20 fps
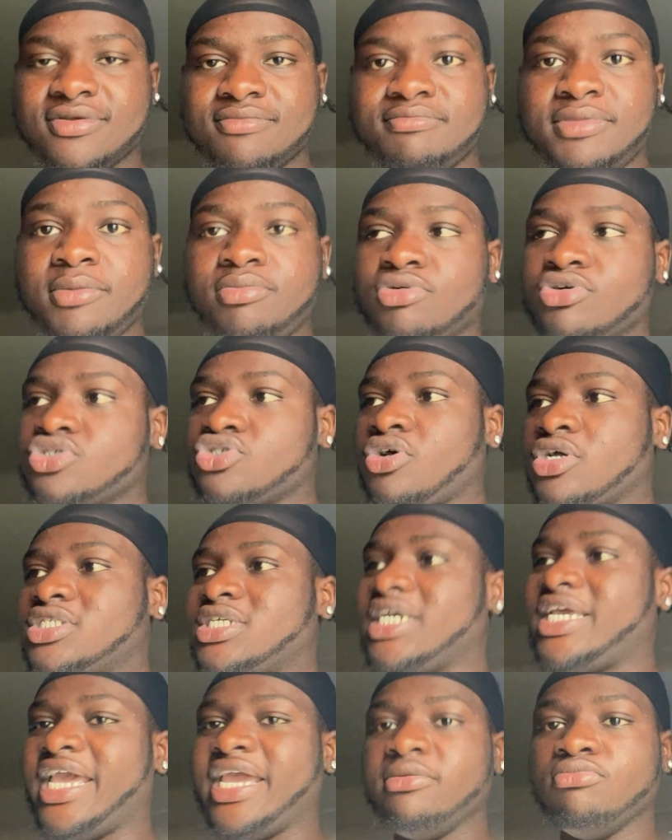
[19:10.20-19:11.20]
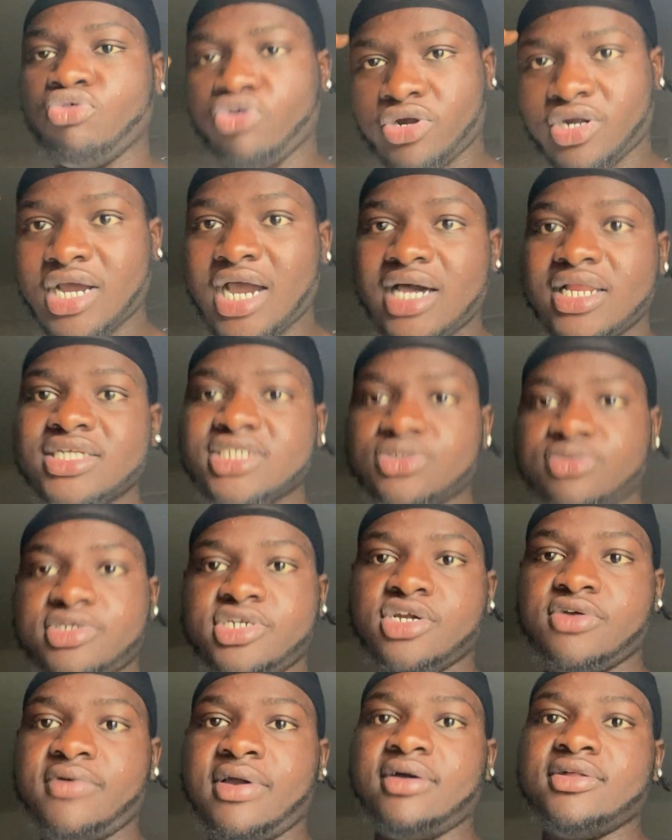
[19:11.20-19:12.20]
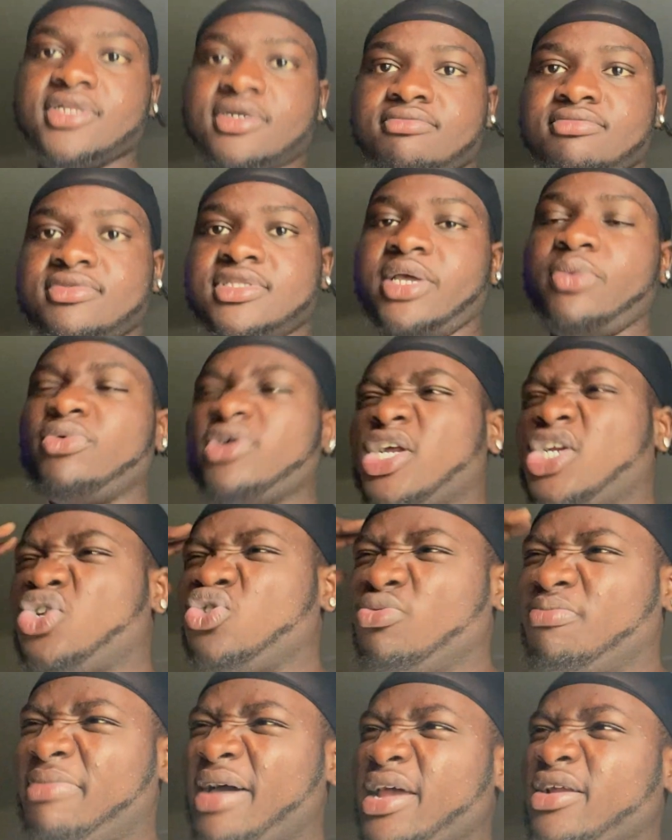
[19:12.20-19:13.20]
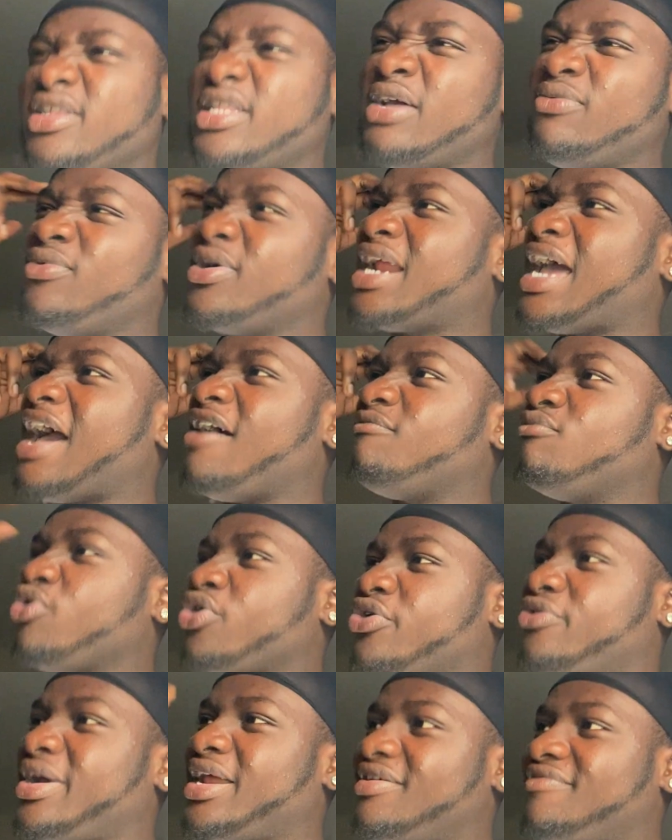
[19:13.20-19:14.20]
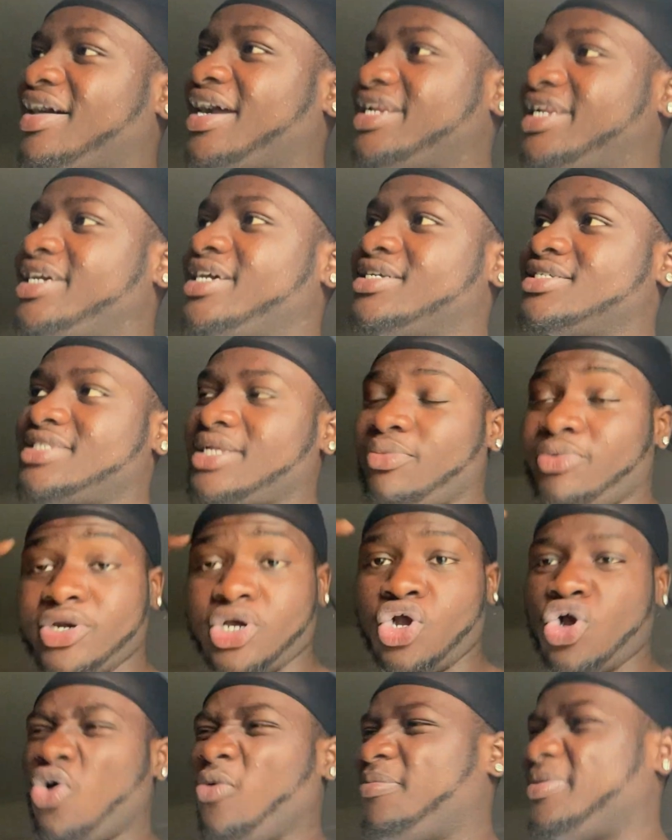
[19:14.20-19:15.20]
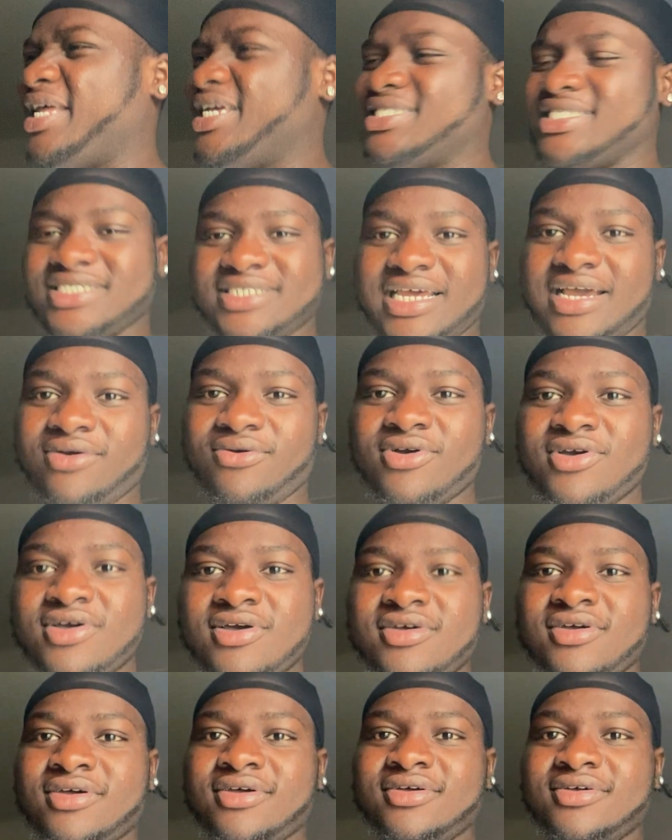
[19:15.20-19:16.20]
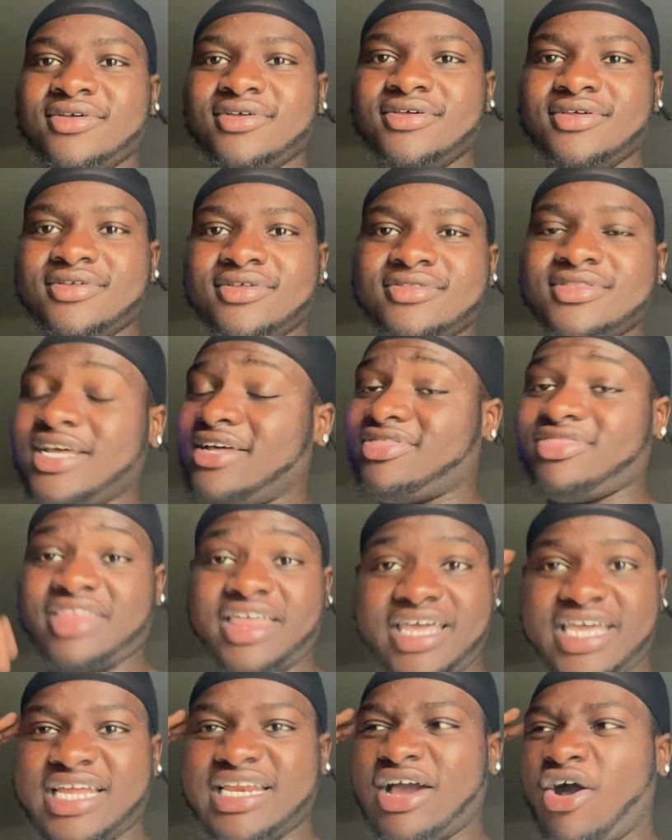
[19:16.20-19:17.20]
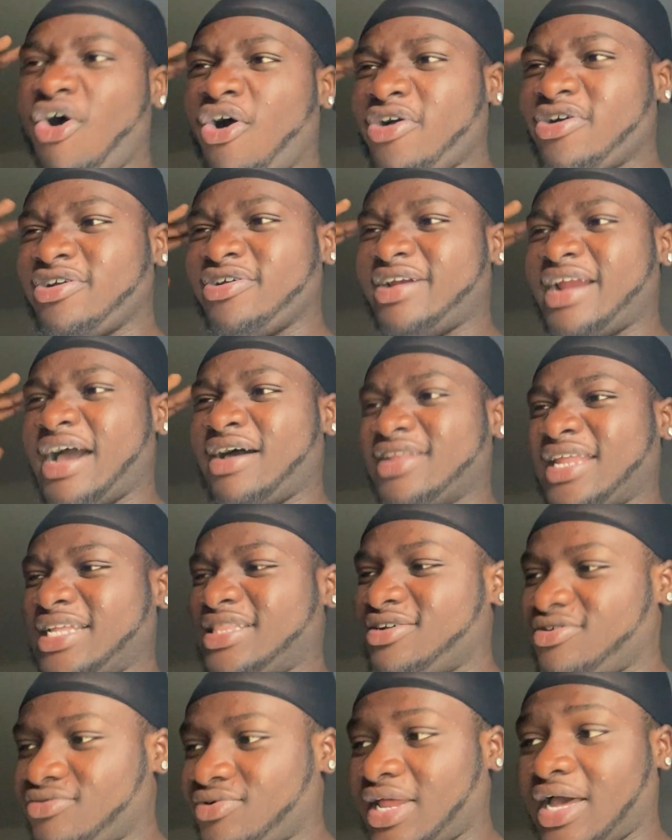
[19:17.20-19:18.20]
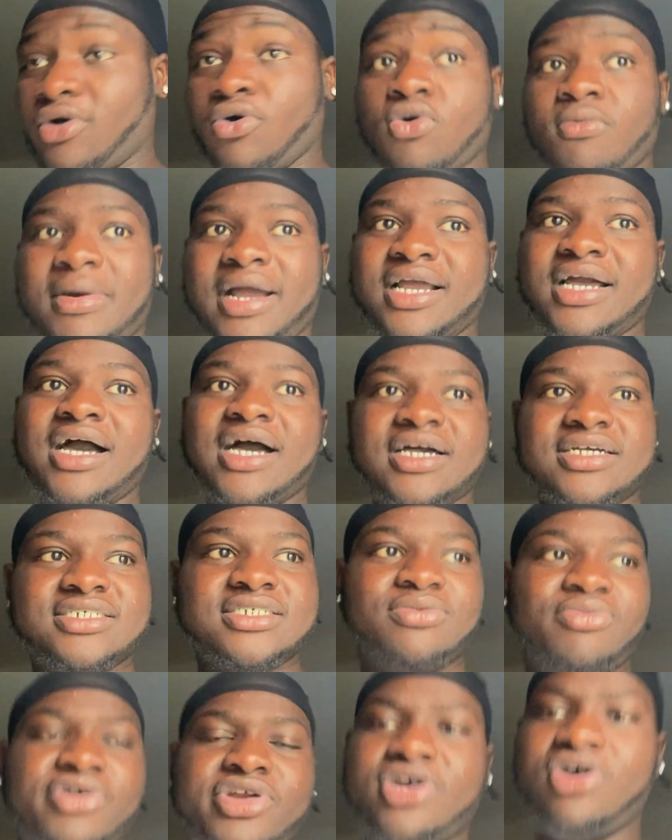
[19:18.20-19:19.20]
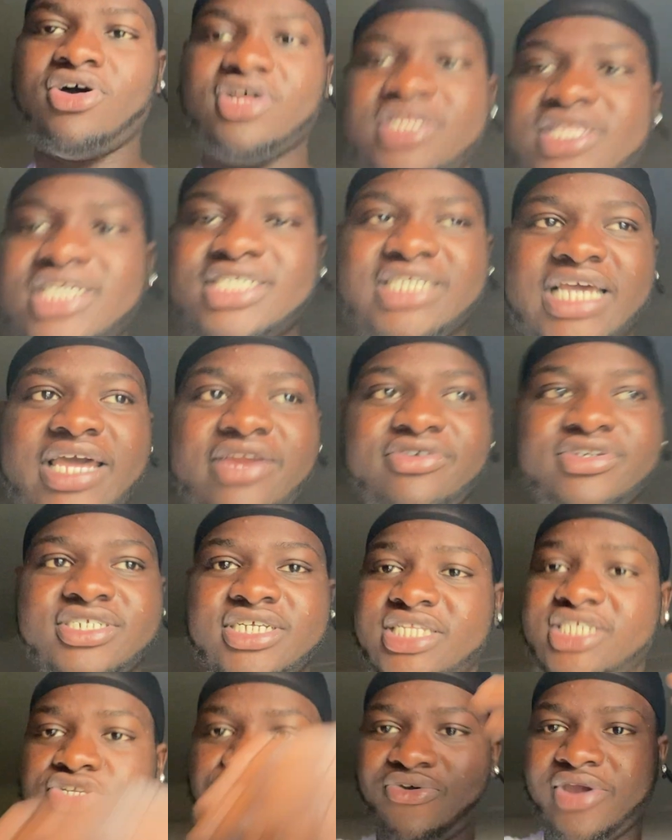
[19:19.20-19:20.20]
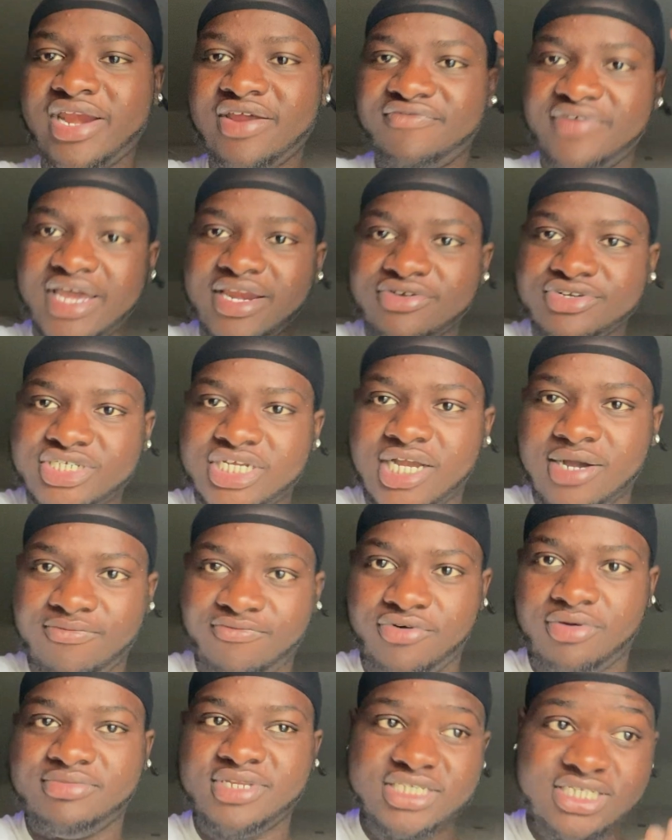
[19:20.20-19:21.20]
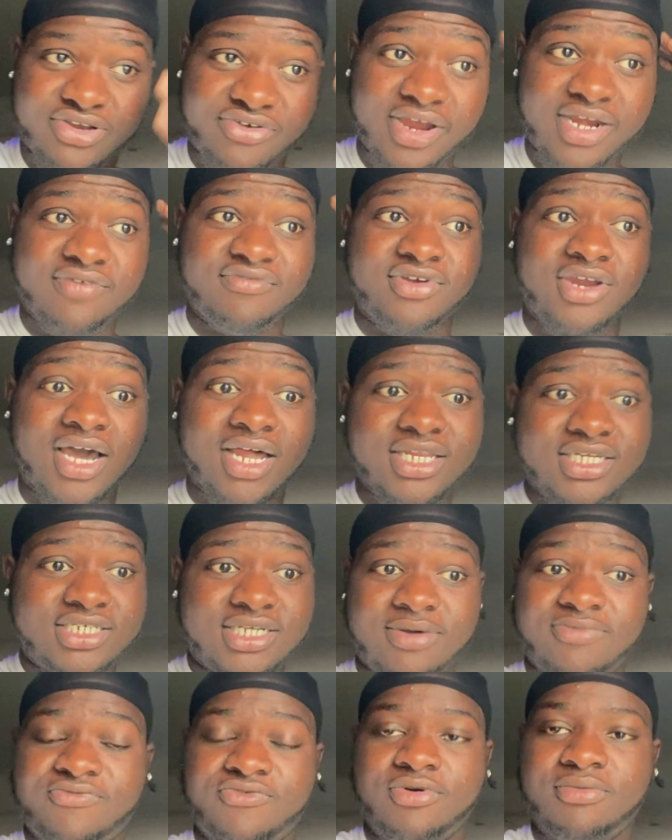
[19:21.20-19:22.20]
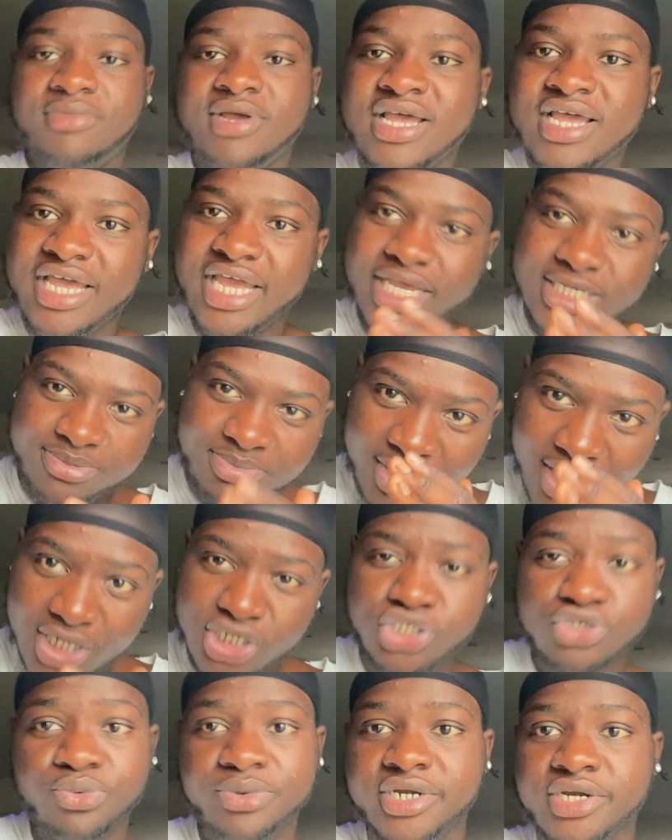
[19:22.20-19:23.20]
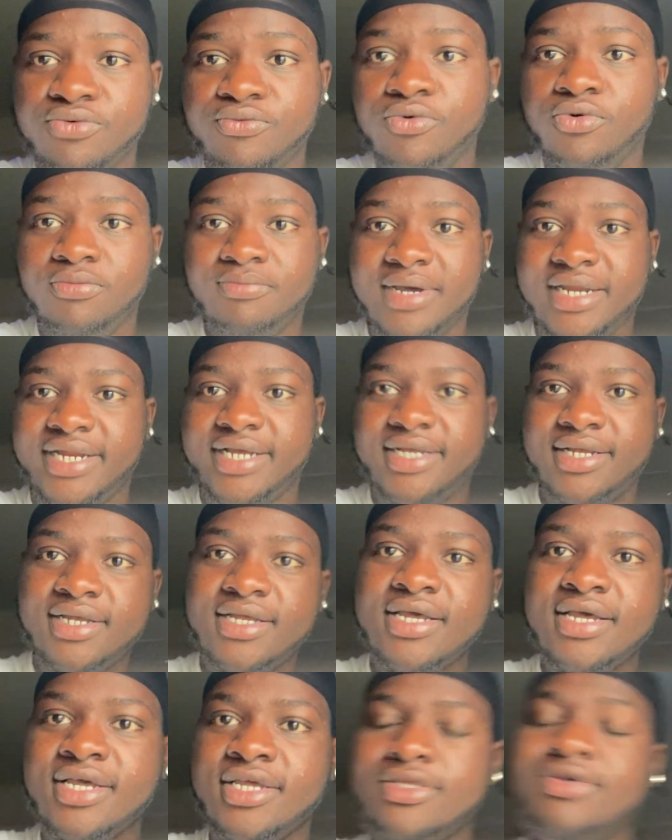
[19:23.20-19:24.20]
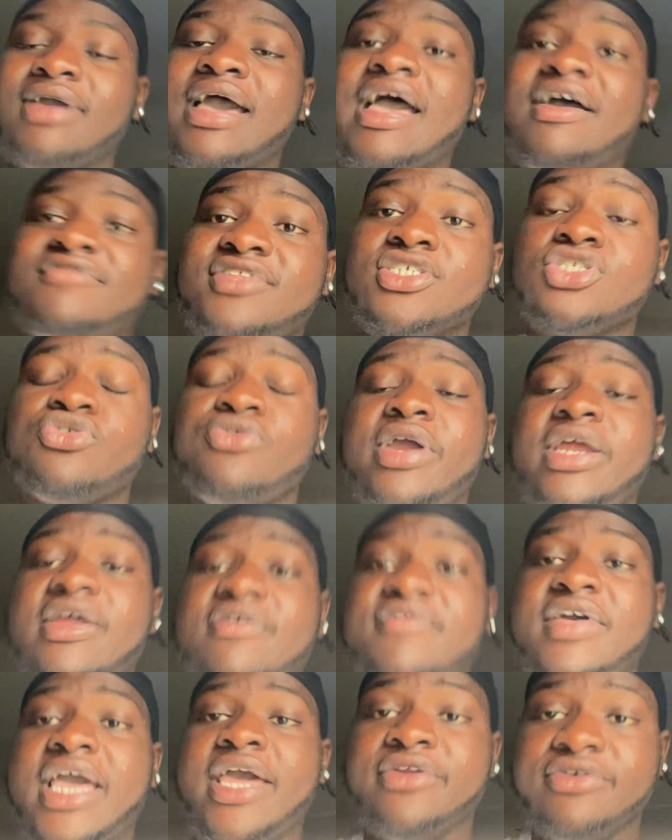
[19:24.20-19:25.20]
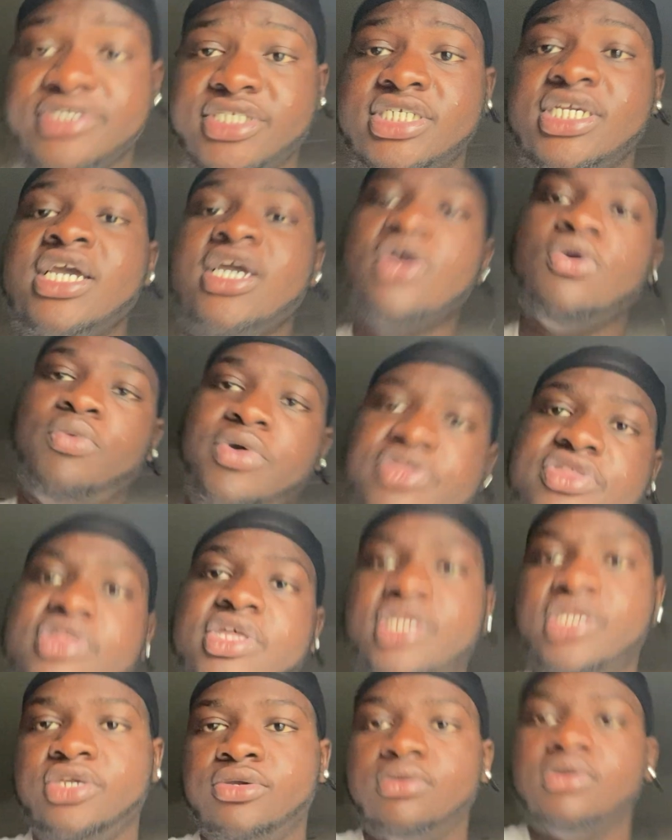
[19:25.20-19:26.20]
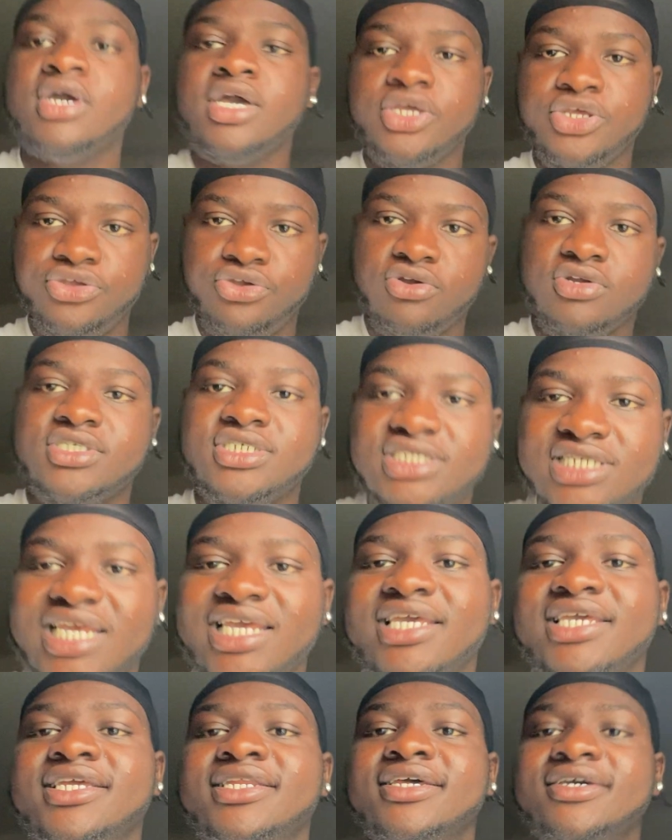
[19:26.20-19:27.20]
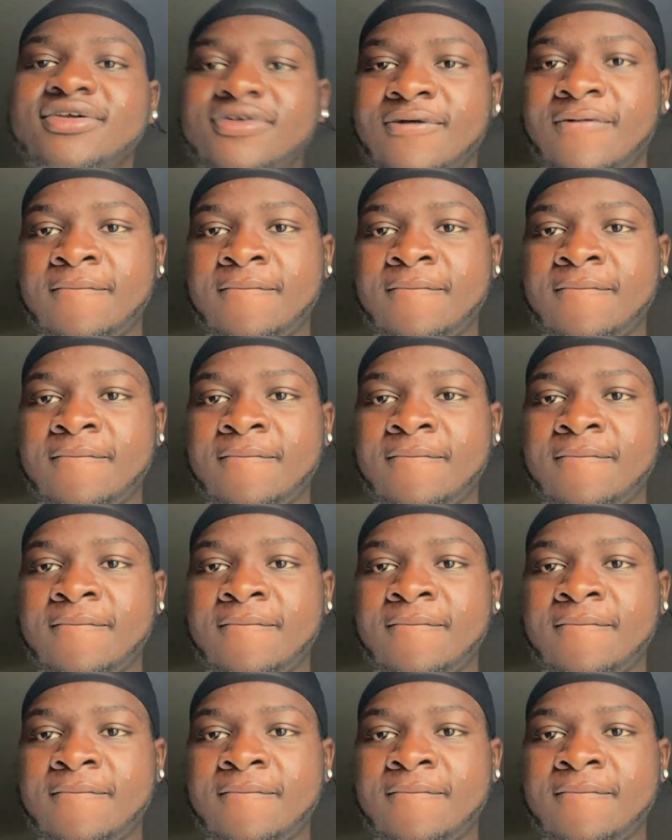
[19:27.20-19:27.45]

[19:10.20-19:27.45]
People will start to gain more knowledge when you're around them. They want to do better. They want to have more creative ideas. They want to go places now they're thinking harder now. Like they're like, oh my gosh, where did all this energy, this creative energy come from? This creative knowledge come from? It's because you in the room, my nigga. You have this creative energy within you, your seed.